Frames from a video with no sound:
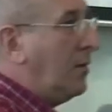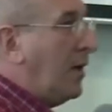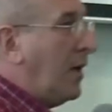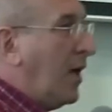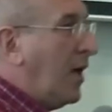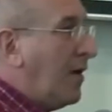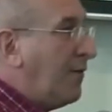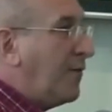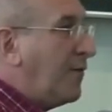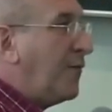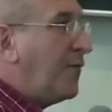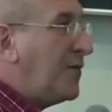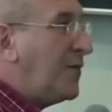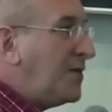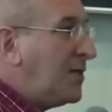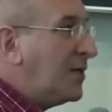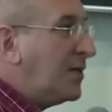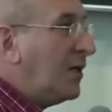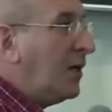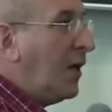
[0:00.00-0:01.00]
They have a
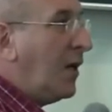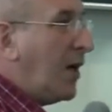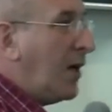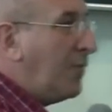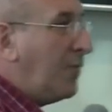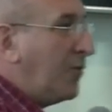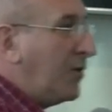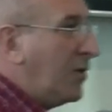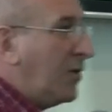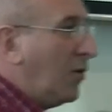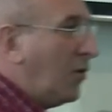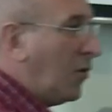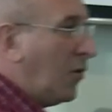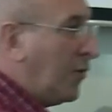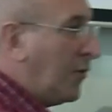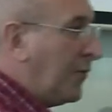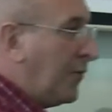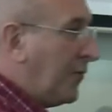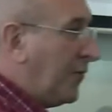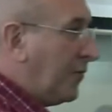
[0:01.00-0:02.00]
physical library
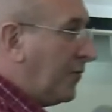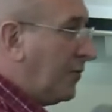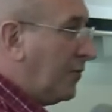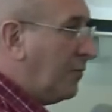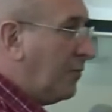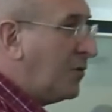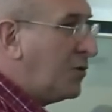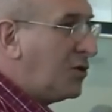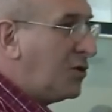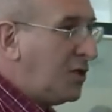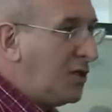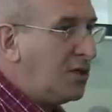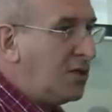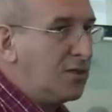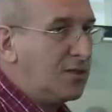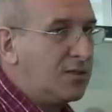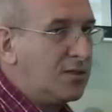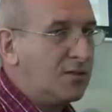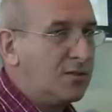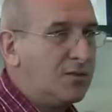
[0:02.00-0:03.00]
of
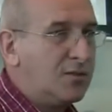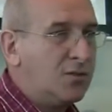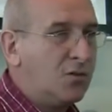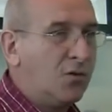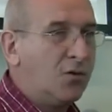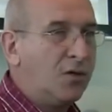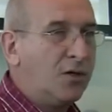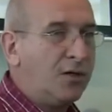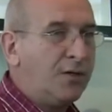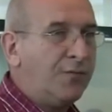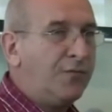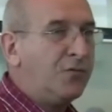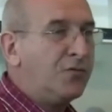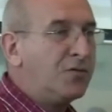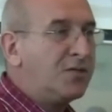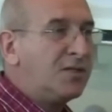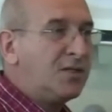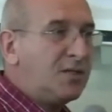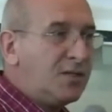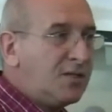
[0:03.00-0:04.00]
machines. So if
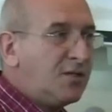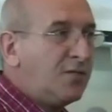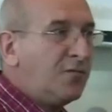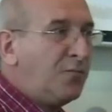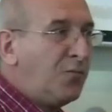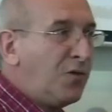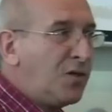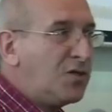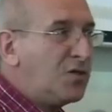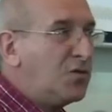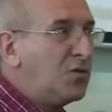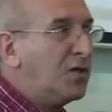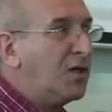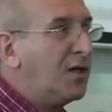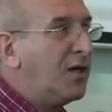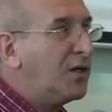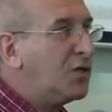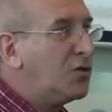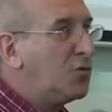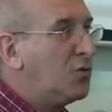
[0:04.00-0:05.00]
you're a citizen of Brest, you
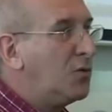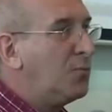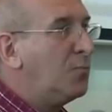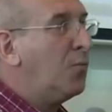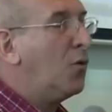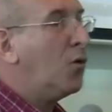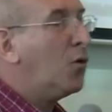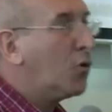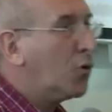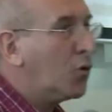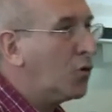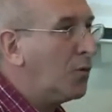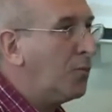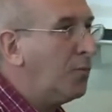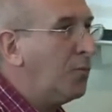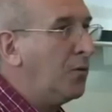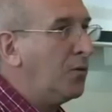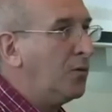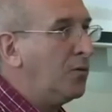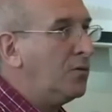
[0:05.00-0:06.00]
can actually borrow
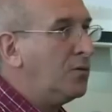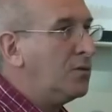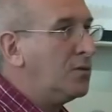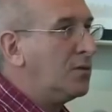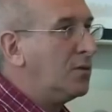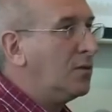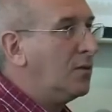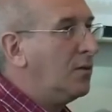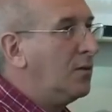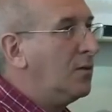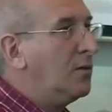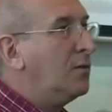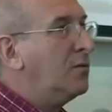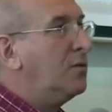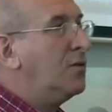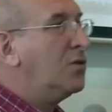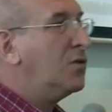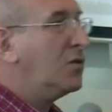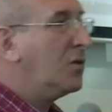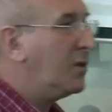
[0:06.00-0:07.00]
computers,
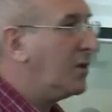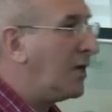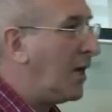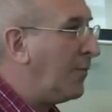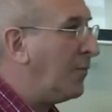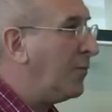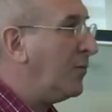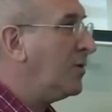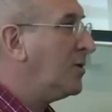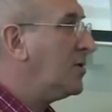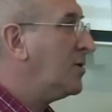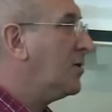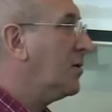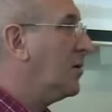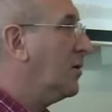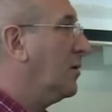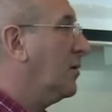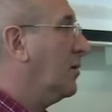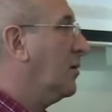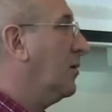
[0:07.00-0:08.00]
digital cameras,
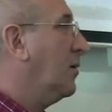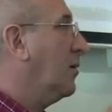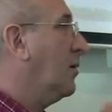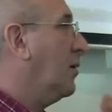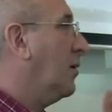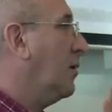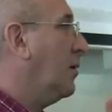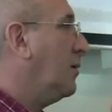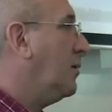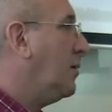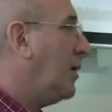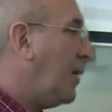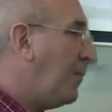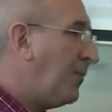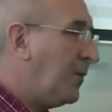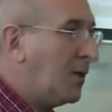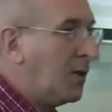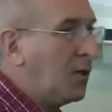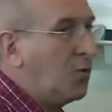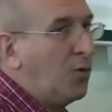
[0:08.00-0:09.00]

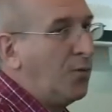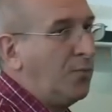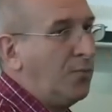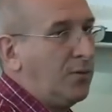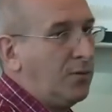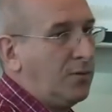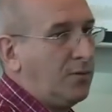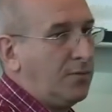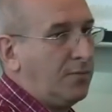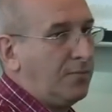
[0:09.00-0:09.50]
taping equipment.